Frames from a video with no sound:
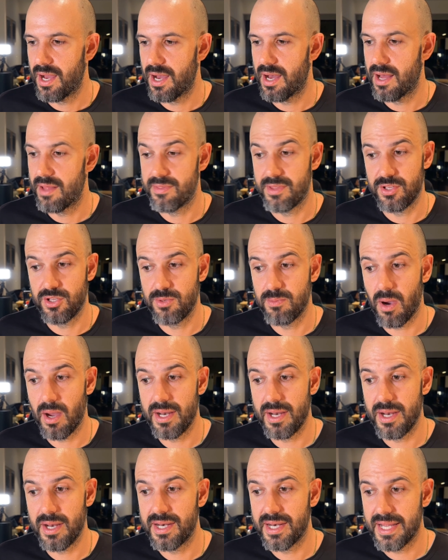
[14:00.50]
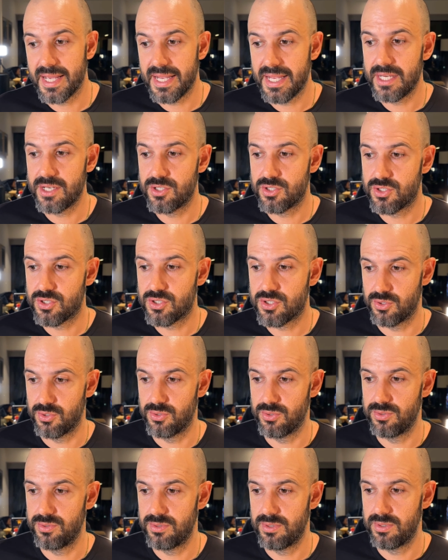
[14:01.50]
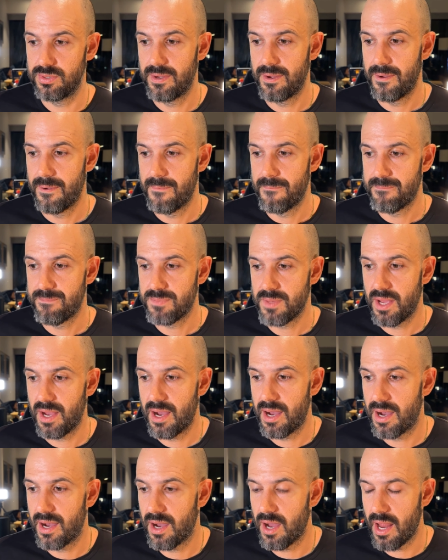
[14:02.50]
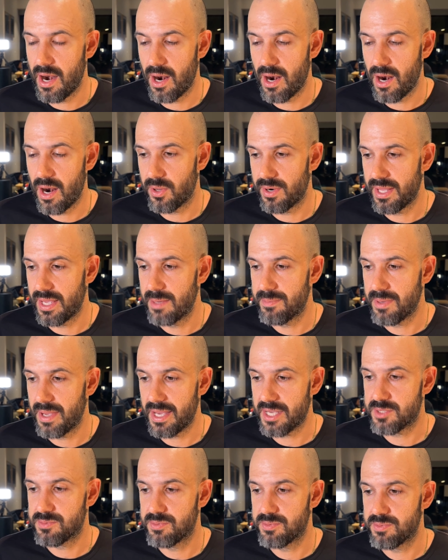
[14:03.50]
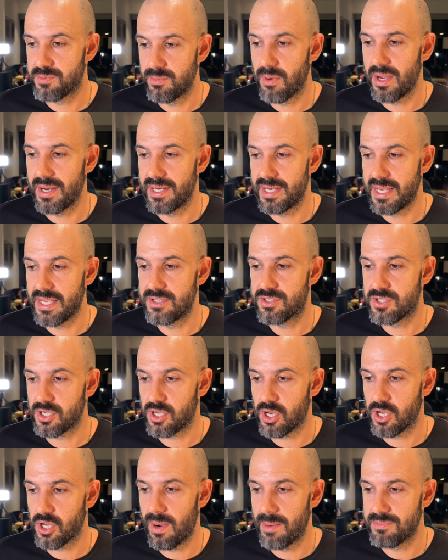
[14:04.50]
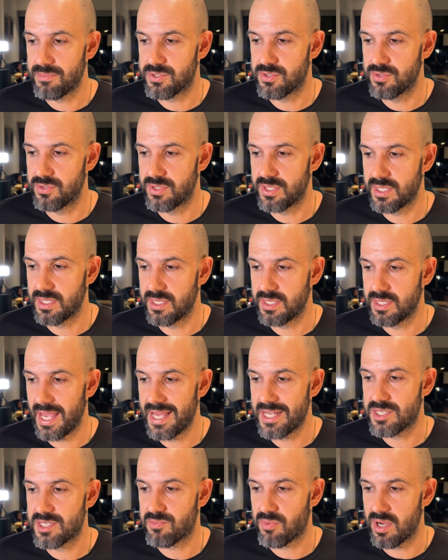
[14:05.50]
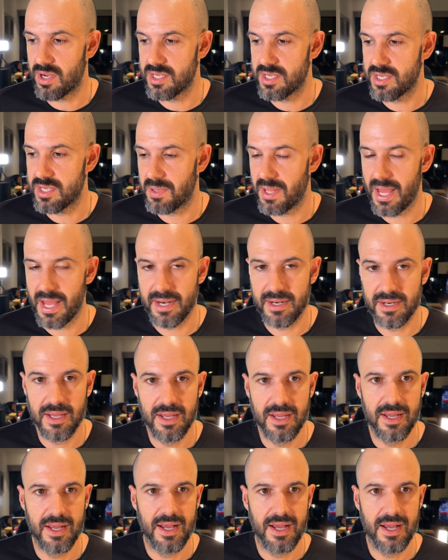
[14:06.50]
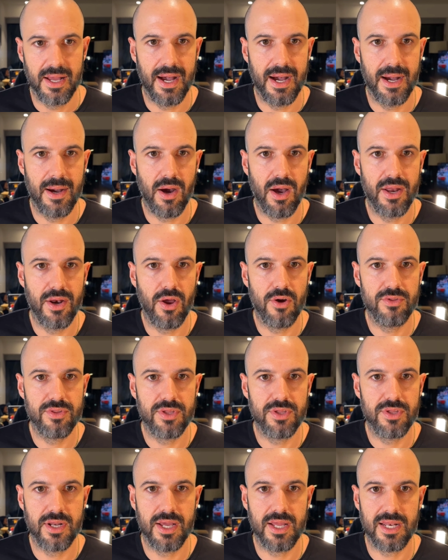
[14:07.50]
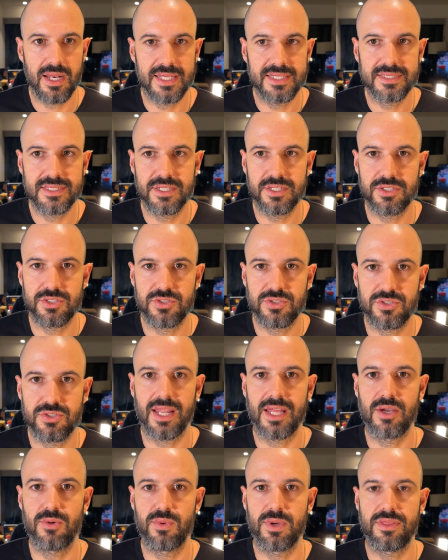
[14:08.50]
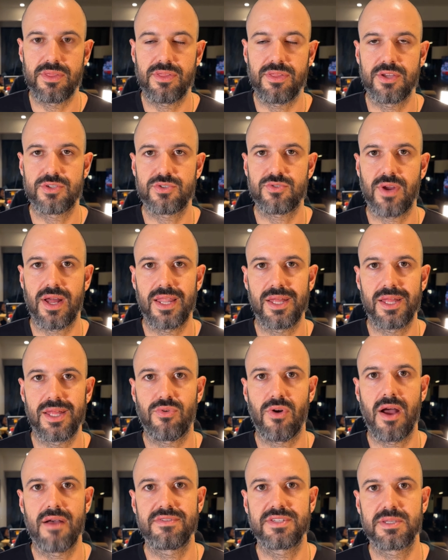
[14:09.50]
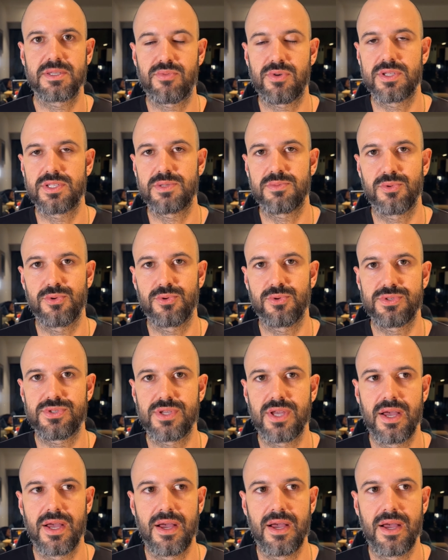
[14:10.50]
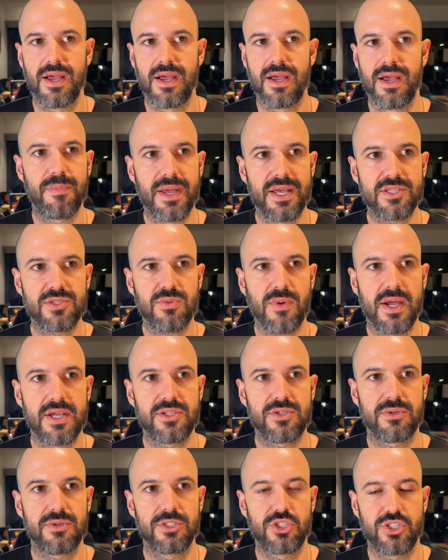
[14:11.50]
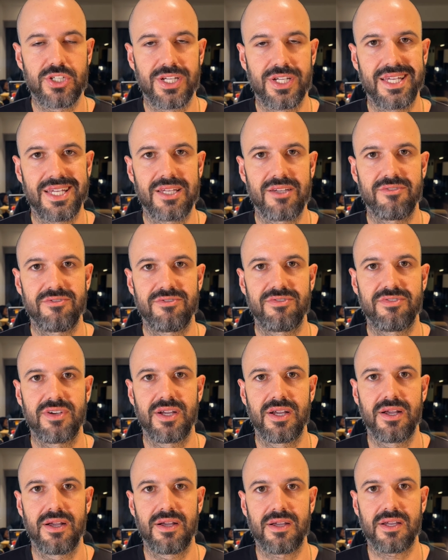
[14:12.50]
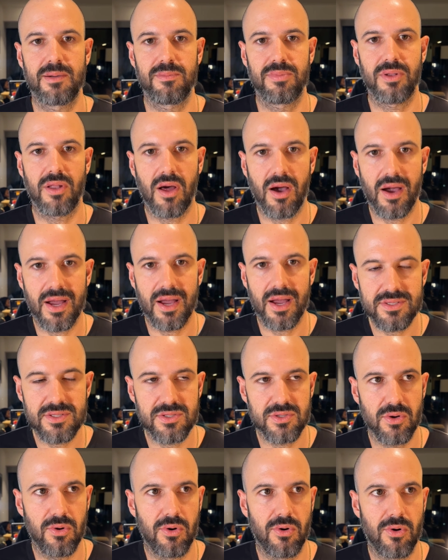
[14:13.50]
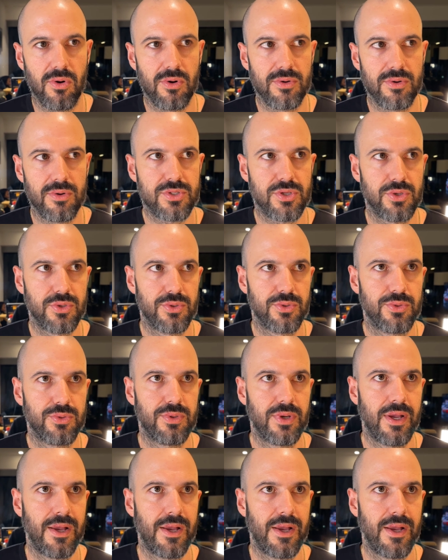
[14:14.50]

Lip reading: then you might need to, and I'm not a HIPAA expert, you might need to go up to the enterprise plan. I know that at least in Australia with Australian privacy principles, the best way to achieve compliance or to